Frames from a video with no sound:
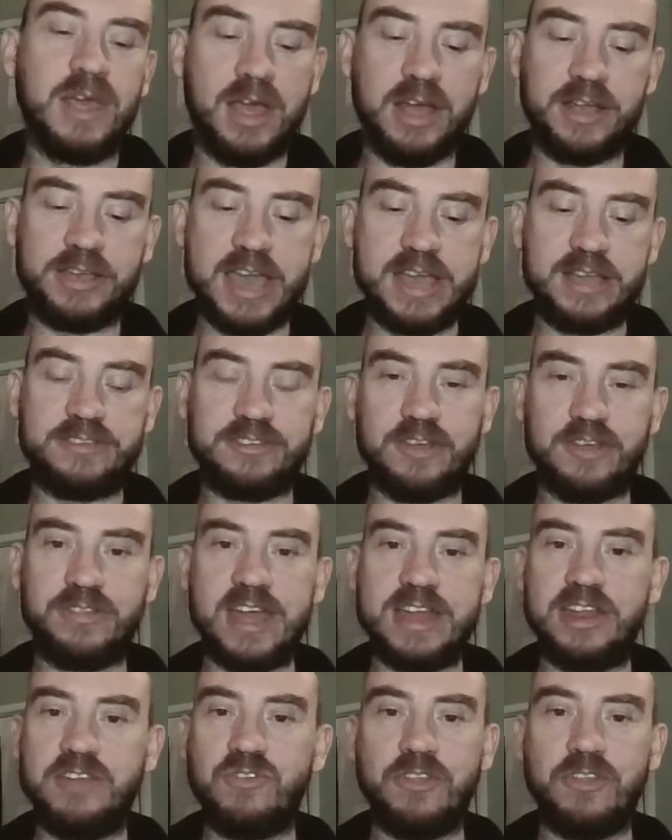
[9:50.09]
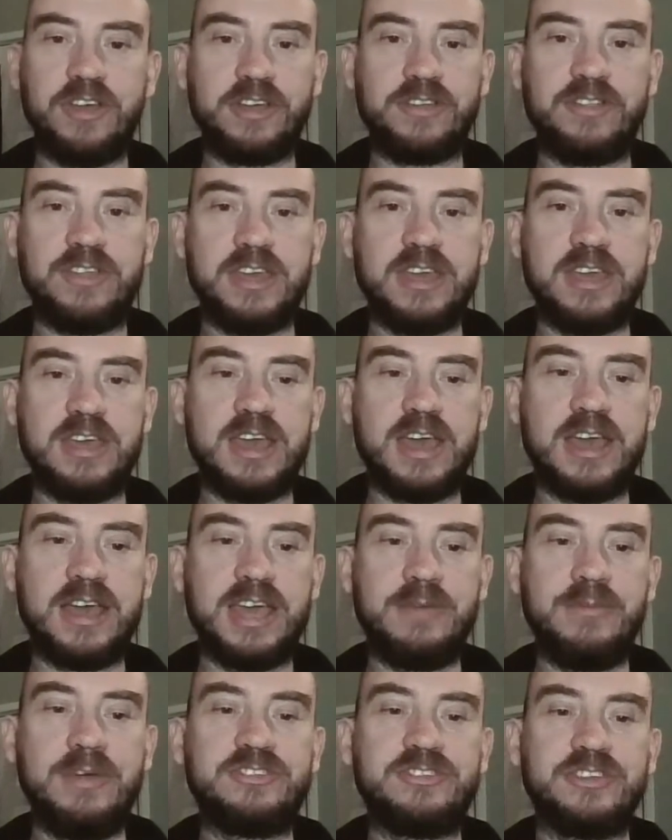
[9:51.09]
Okay, so then you've got the
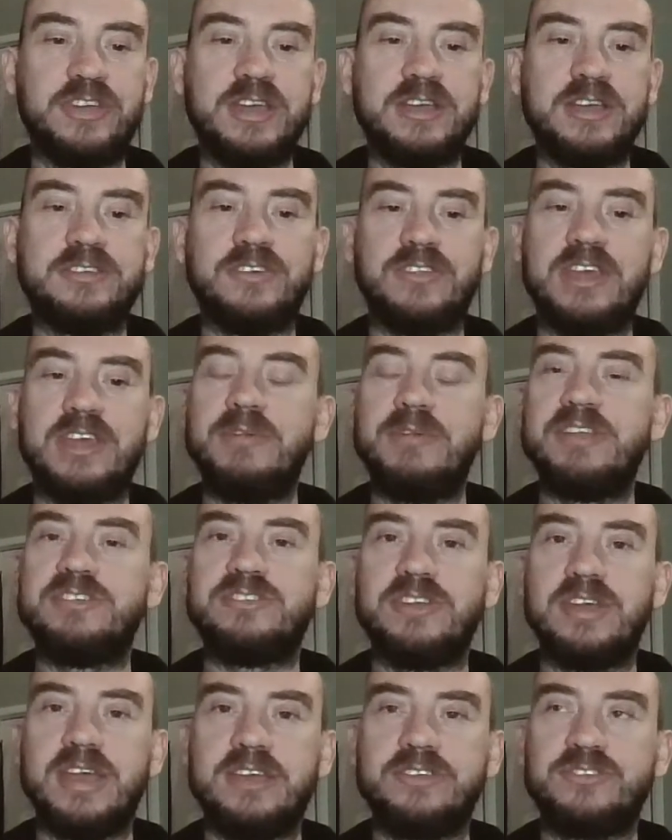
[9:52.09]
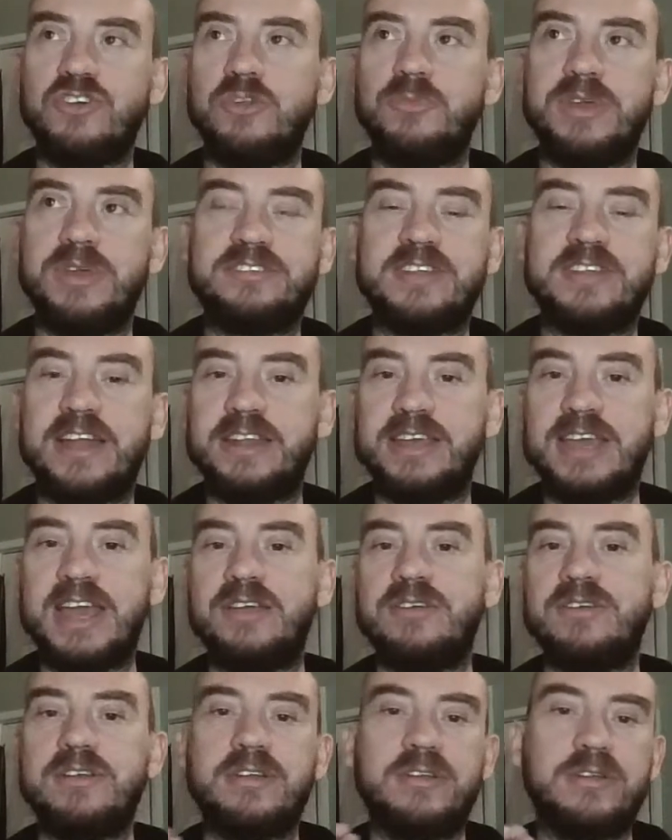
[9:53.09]
image. So the image is got to be standing
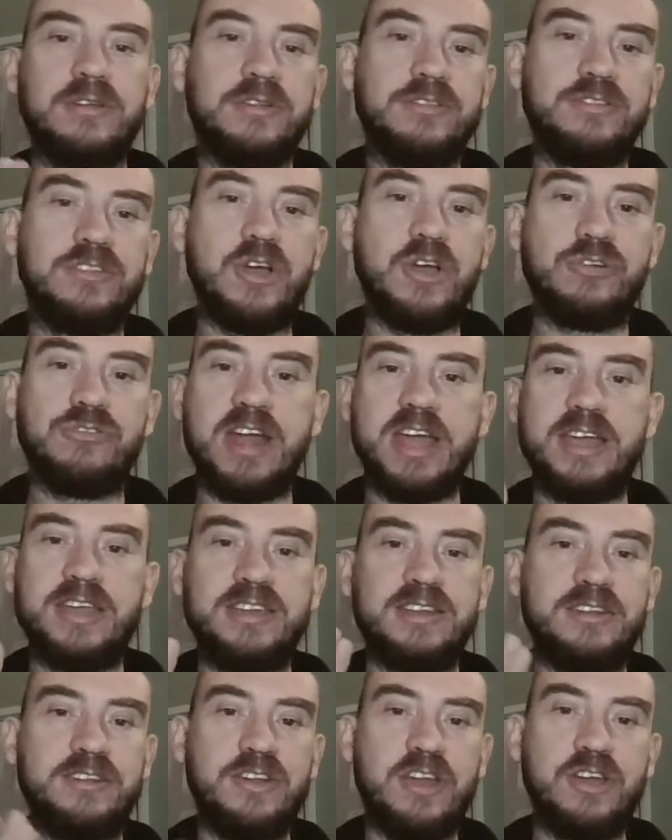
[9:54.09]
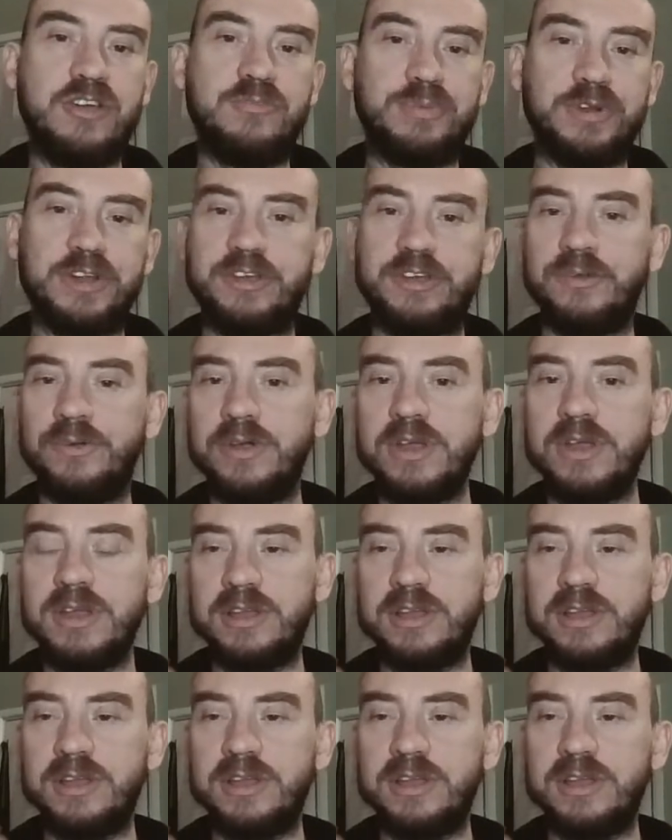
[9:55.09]
out. No gray, no blue.